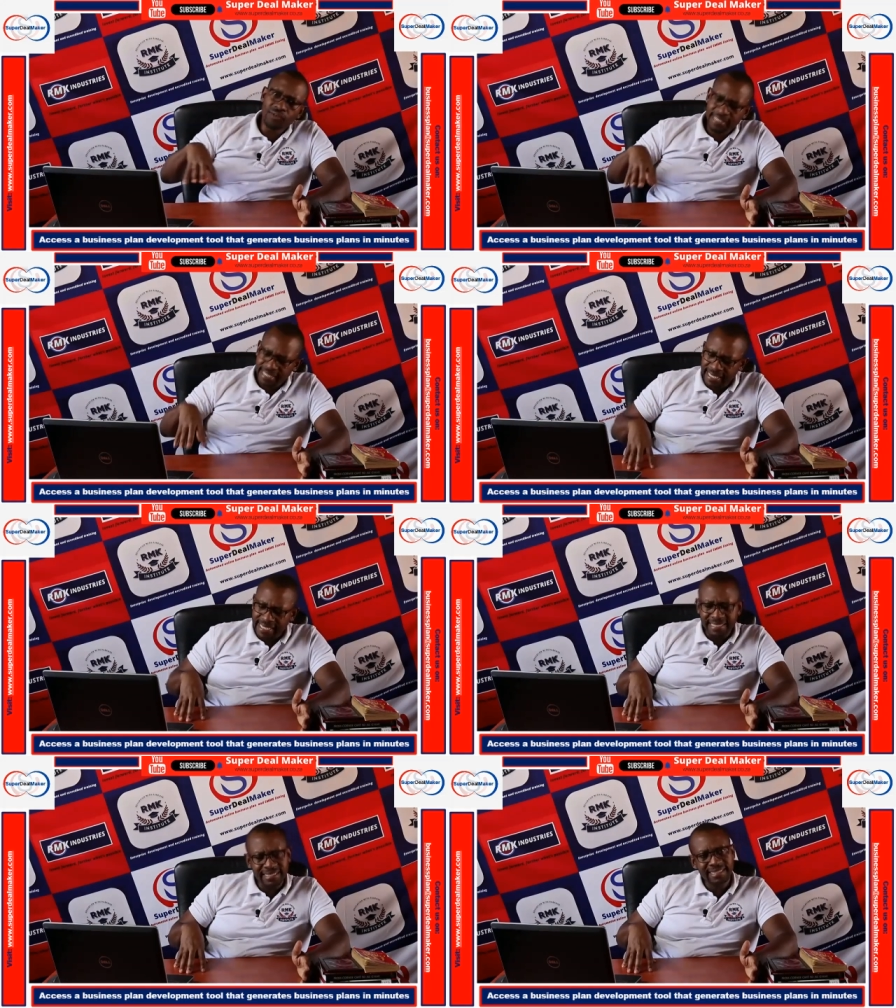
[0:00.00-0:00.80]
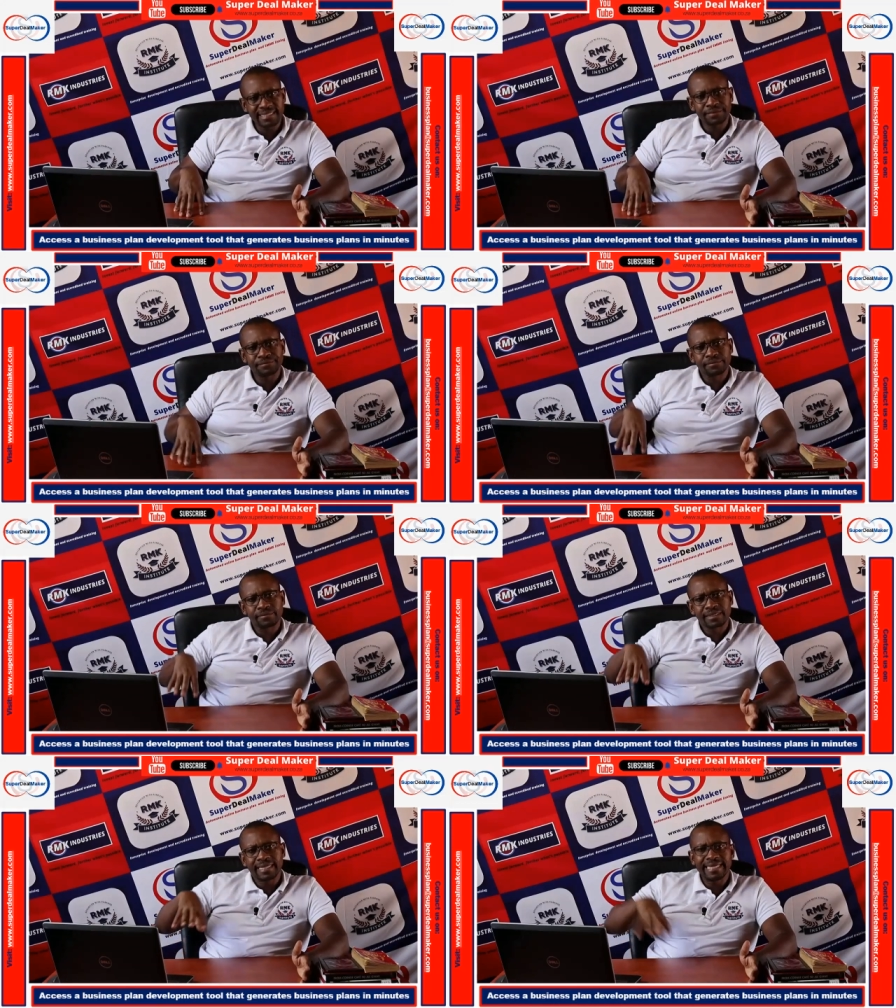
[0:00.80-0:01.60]
skills
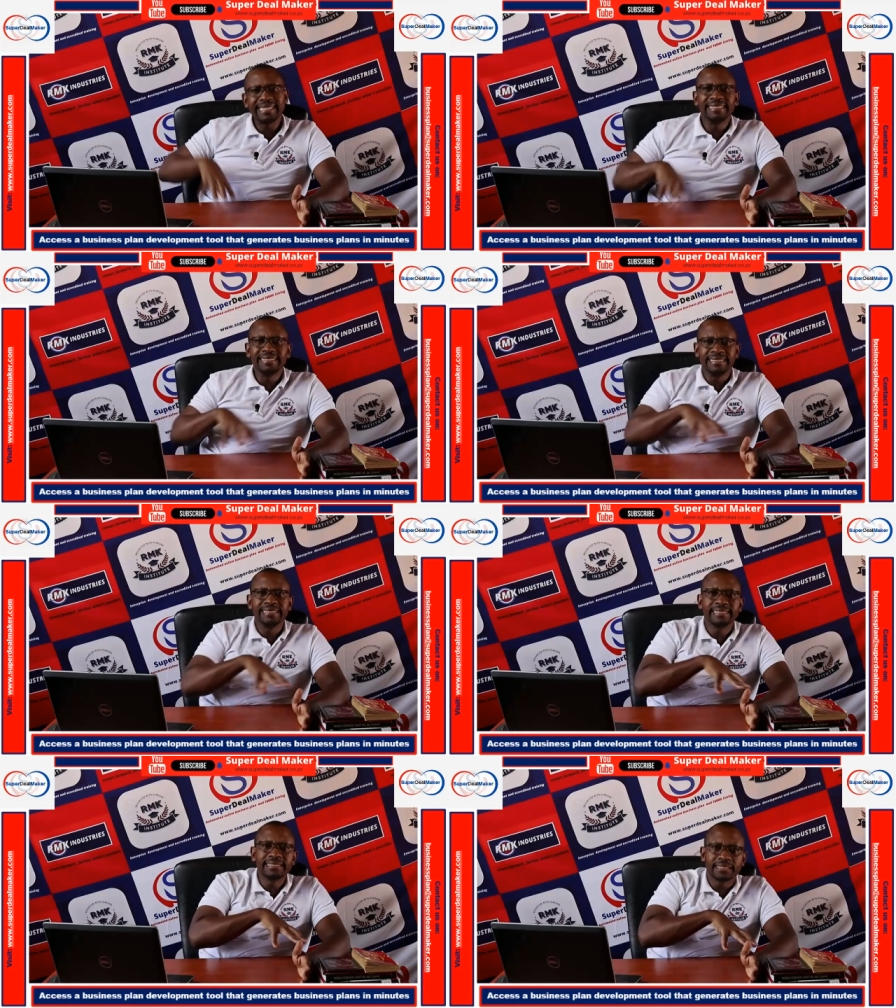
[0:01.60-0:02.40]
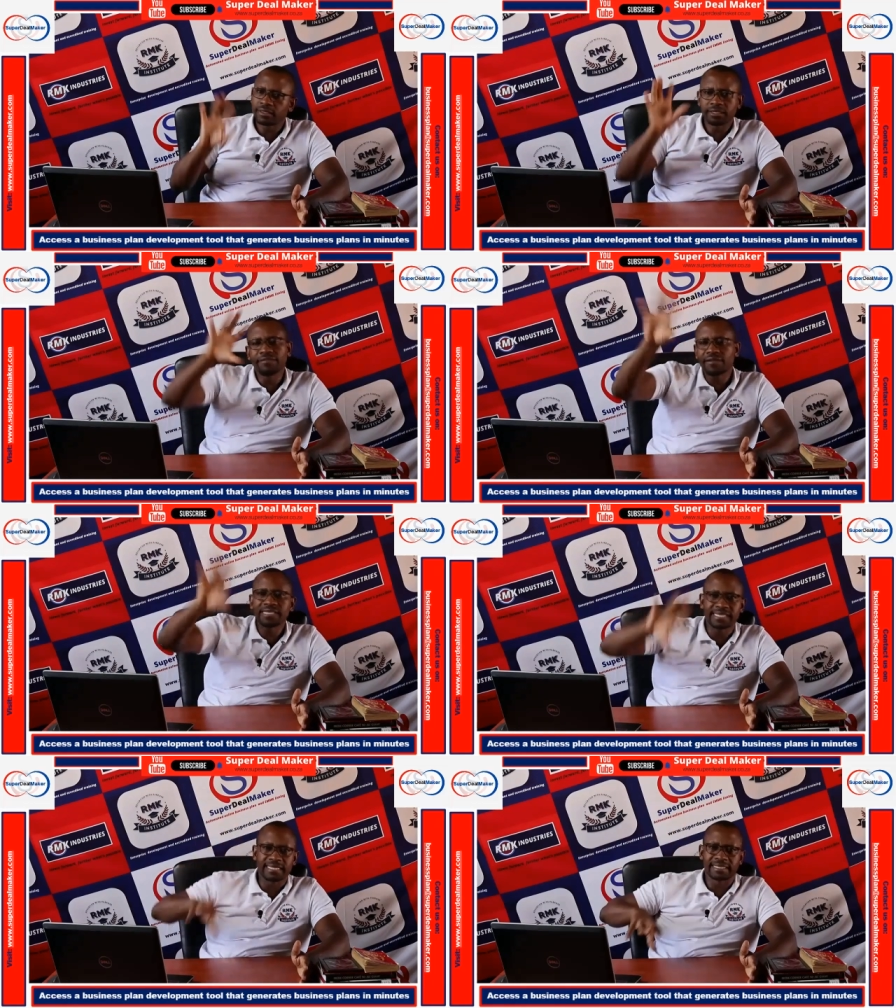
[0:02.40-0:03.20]
in
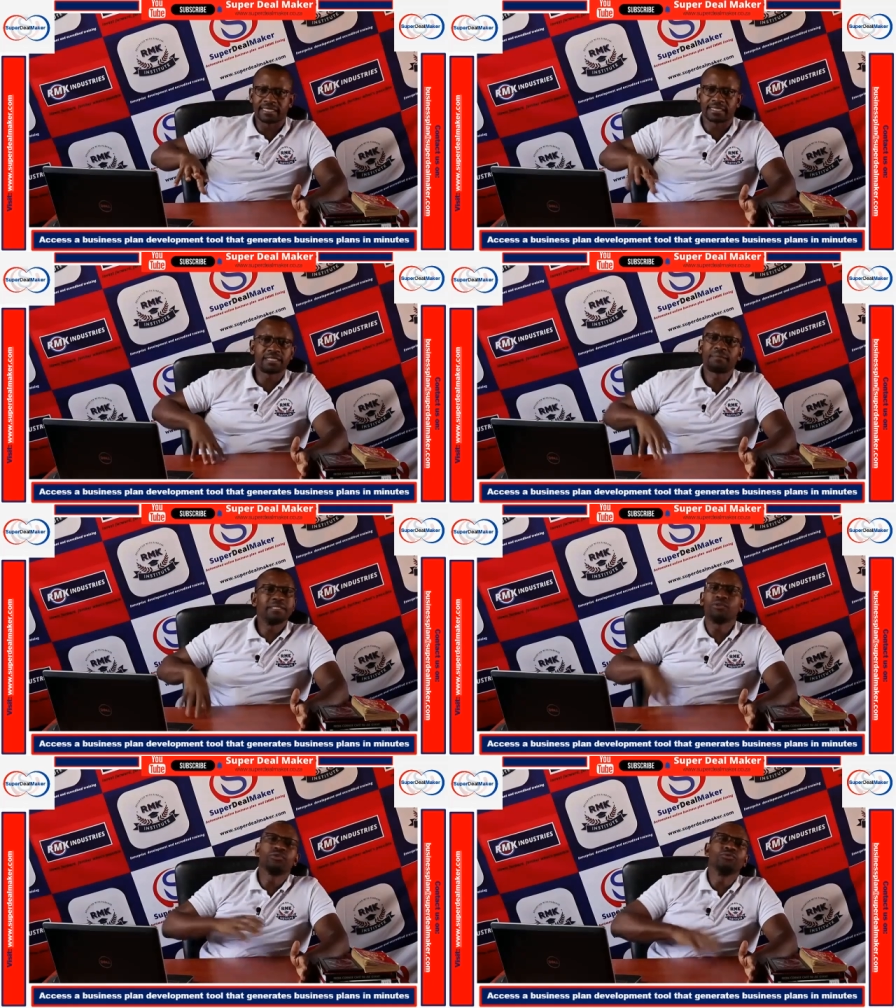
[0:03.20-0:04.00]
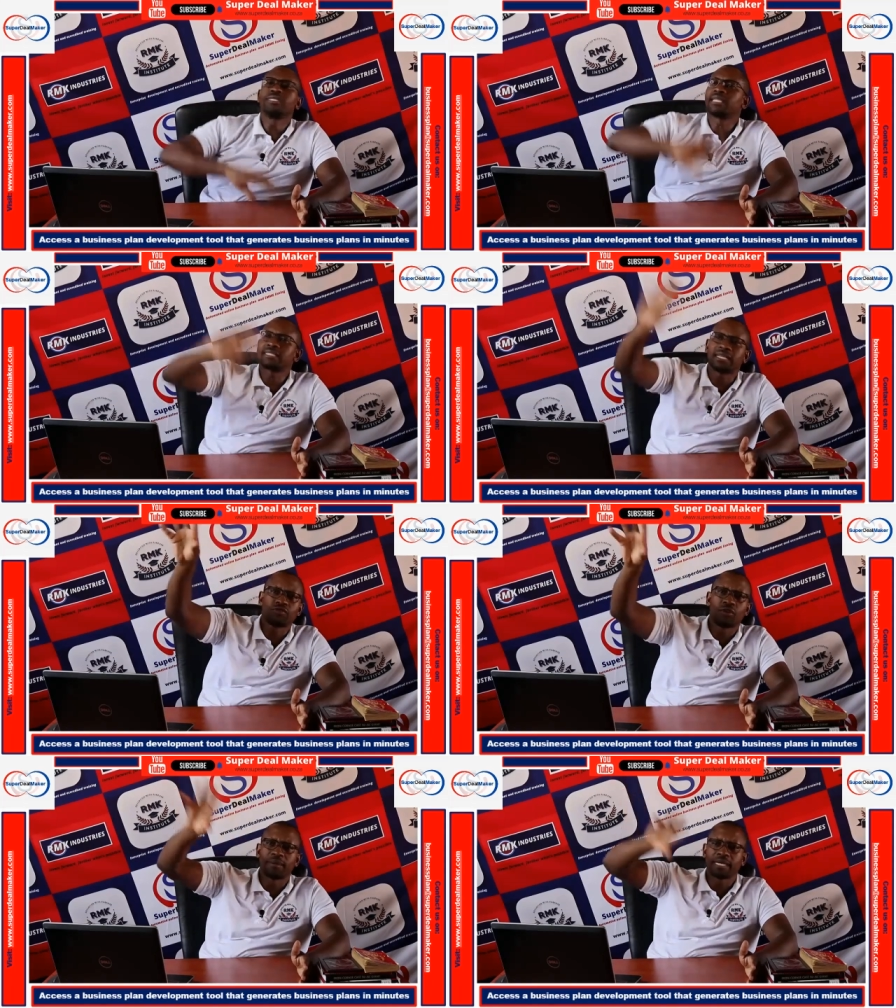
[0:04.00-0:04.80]
different sectors, depending on which sector
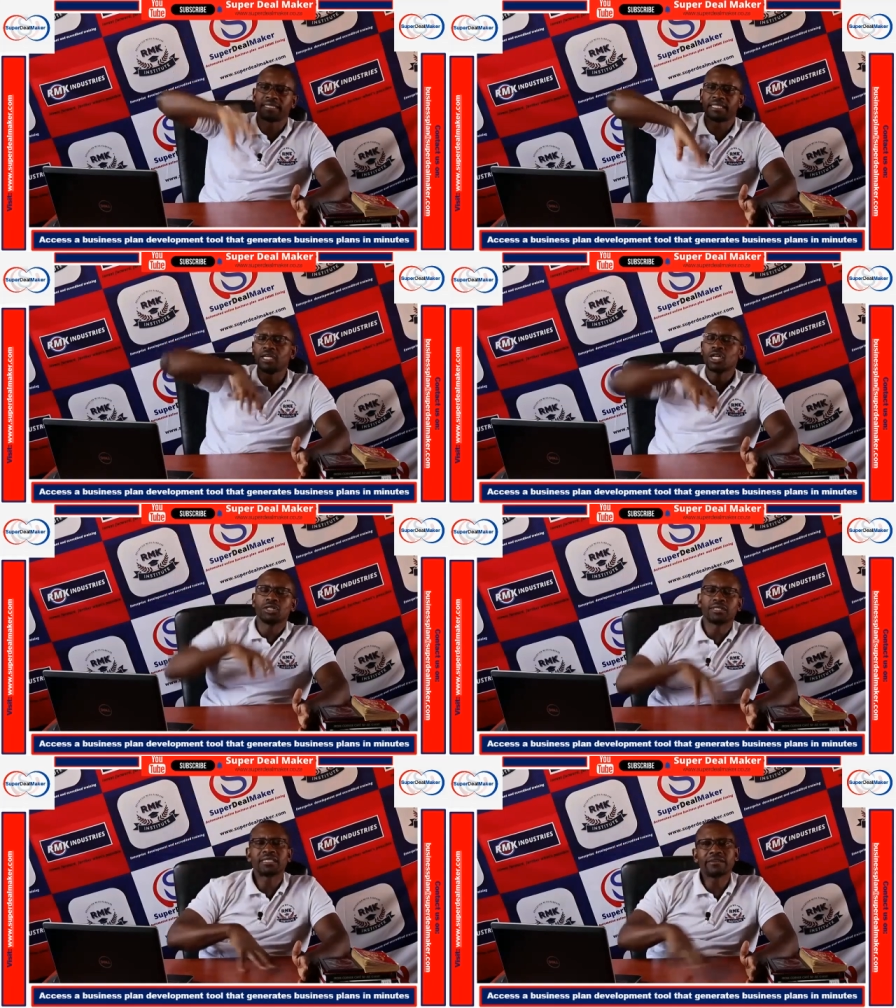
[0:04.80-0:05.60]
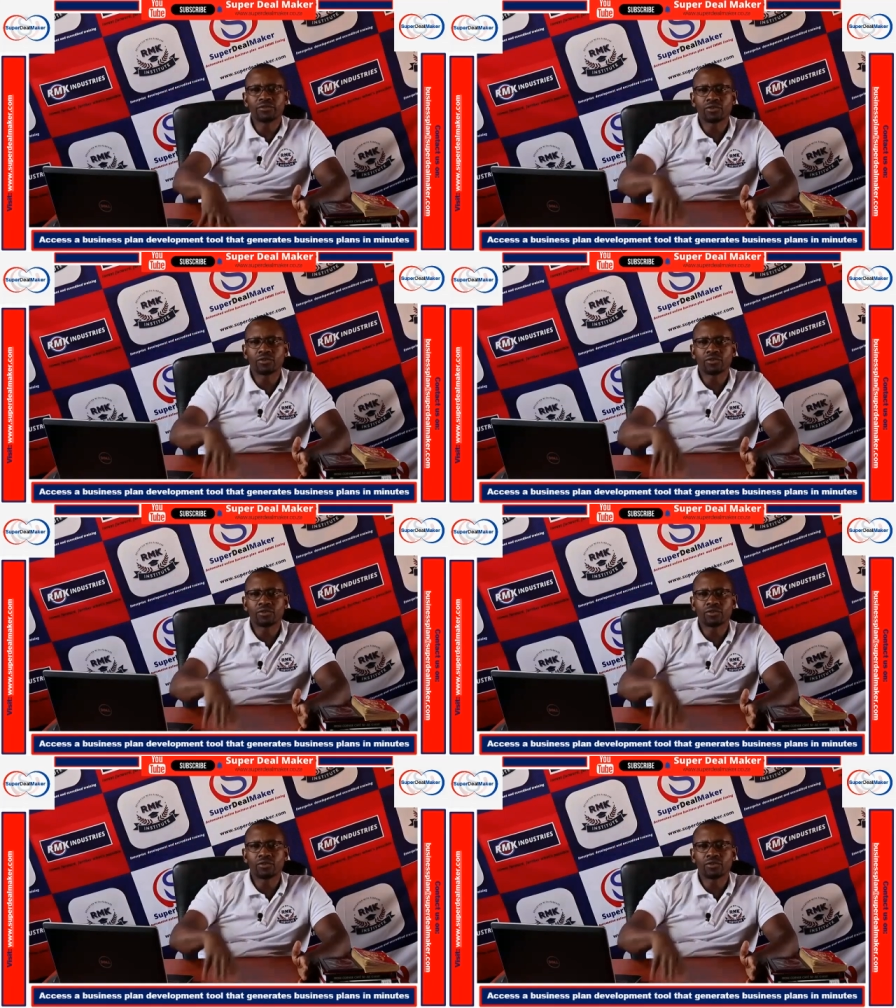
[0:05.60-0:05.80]
you're operating. You just have to